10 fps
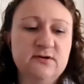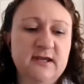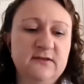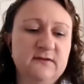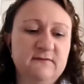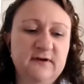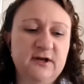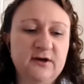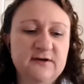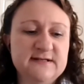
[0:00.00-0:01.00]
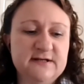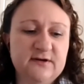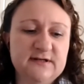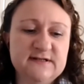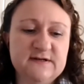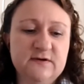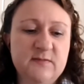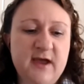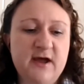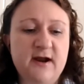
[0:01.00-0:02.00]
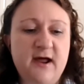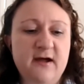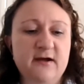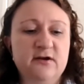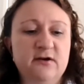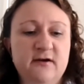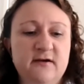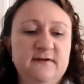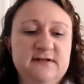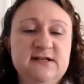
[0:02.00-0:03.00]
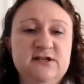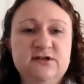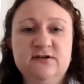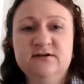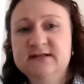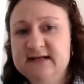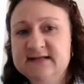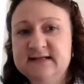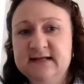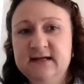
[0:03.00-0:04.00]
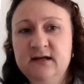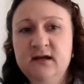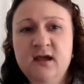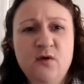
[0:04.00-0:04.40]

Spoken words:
in the video series too about clover tissue testing.